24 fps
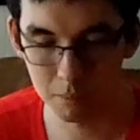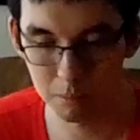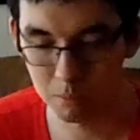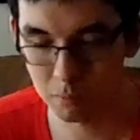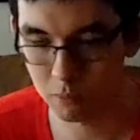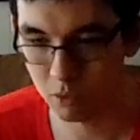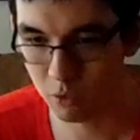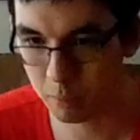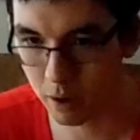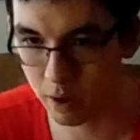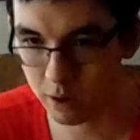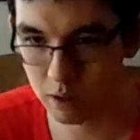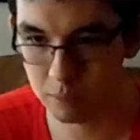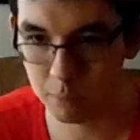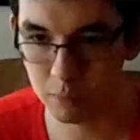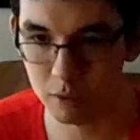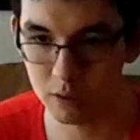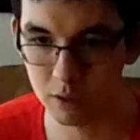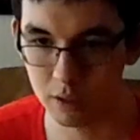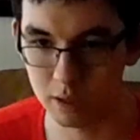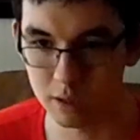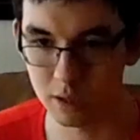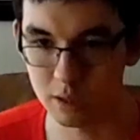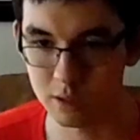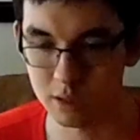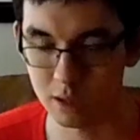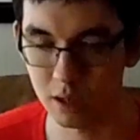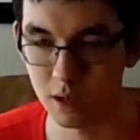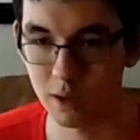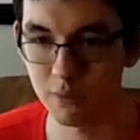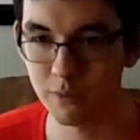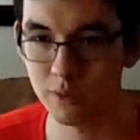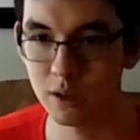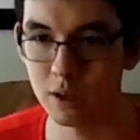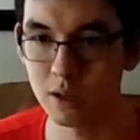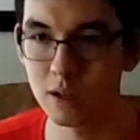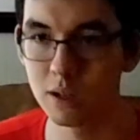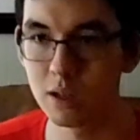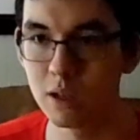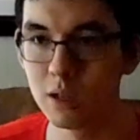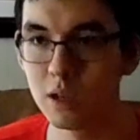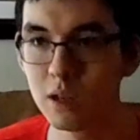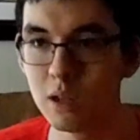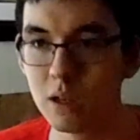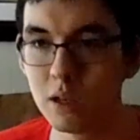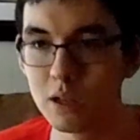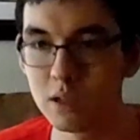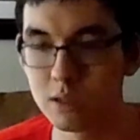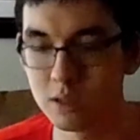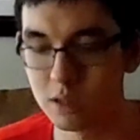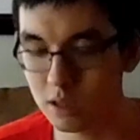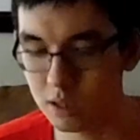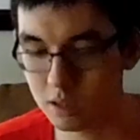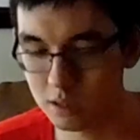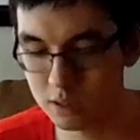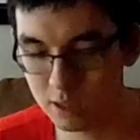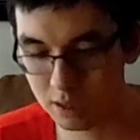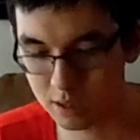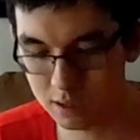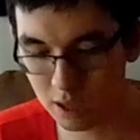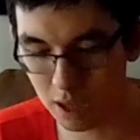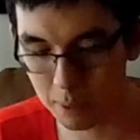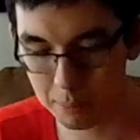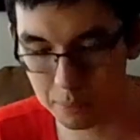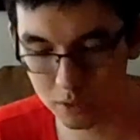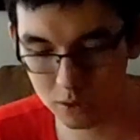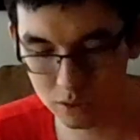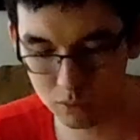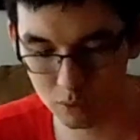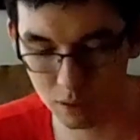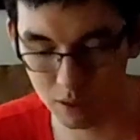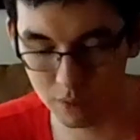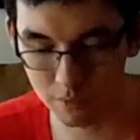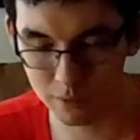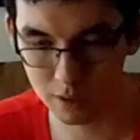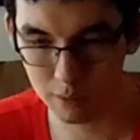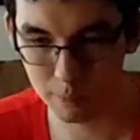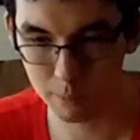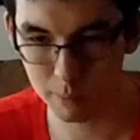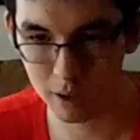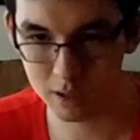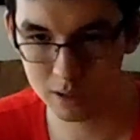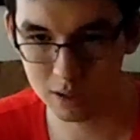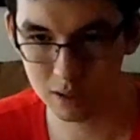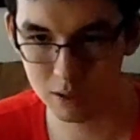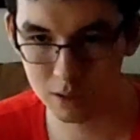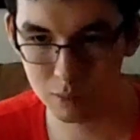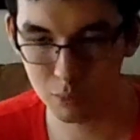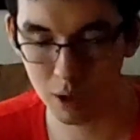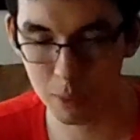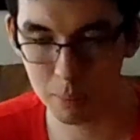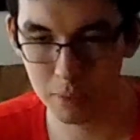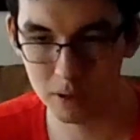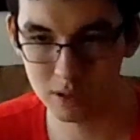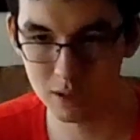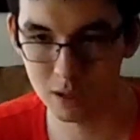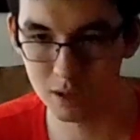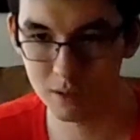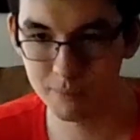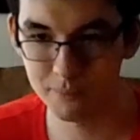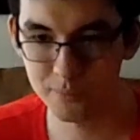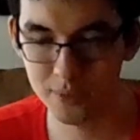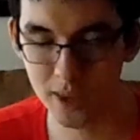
remarkable and significant. Somber joy of depression 20%,